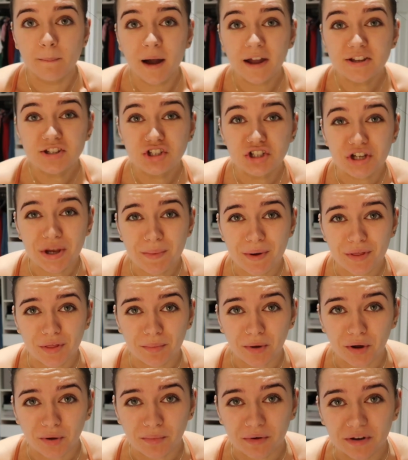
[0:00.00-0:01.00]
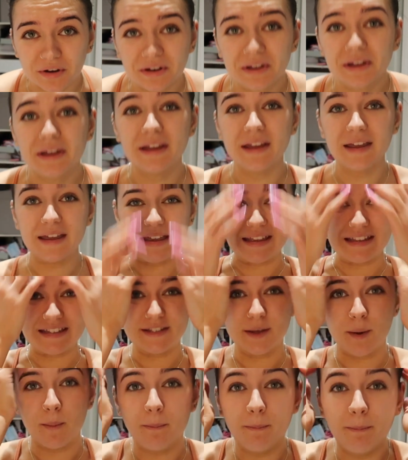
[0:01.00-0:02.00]
my gym at the moment
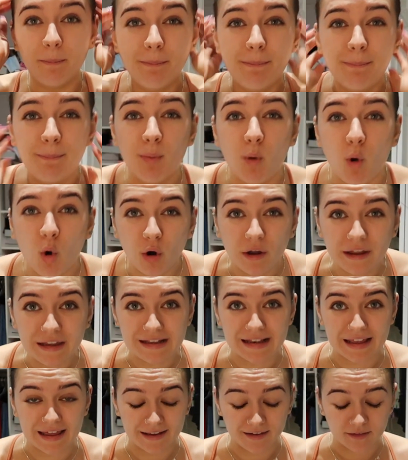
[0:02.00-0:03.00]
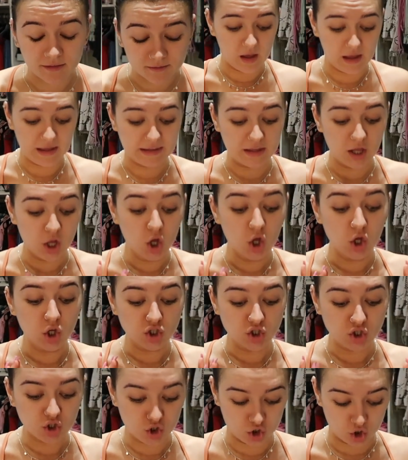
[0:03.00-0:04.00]
is boiling, like
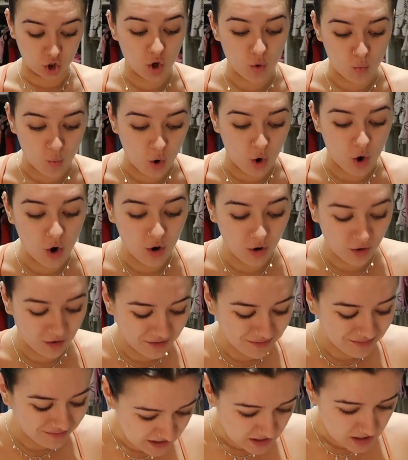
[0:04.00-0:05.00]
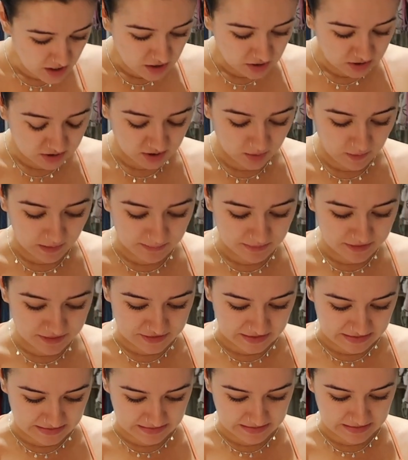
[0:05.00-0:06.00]
so warm. So I'm
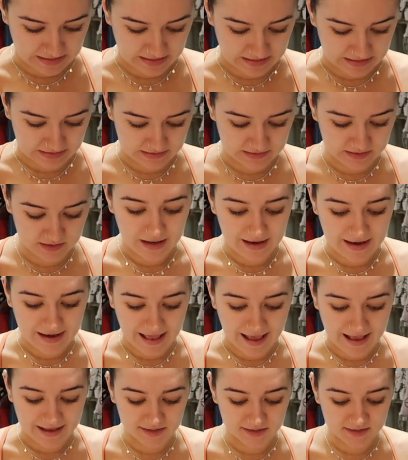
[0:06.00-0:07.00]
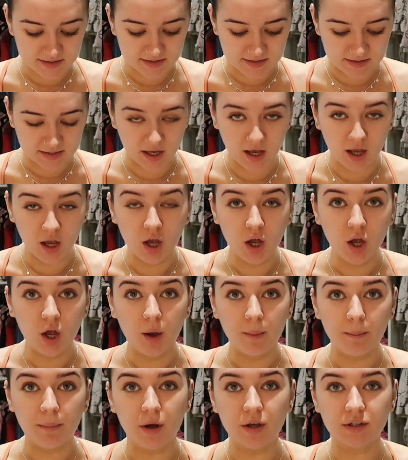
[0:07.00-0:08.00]
thinking let's
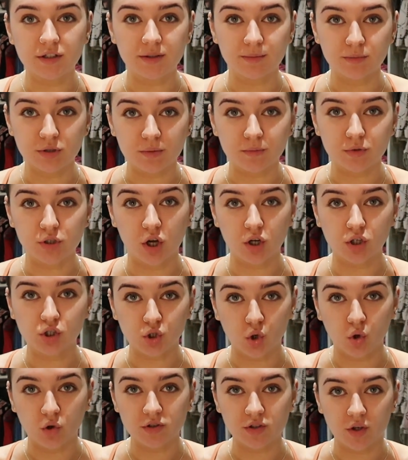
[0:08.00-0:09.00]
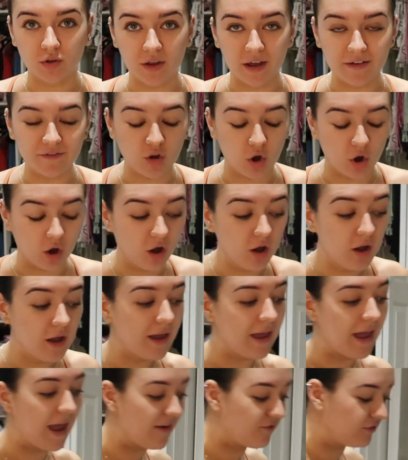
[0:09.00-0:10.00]
put some Gymshark shorts on that I've got.
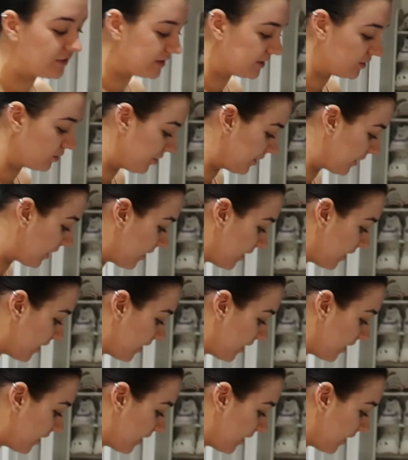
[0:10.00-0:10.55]
Every single thing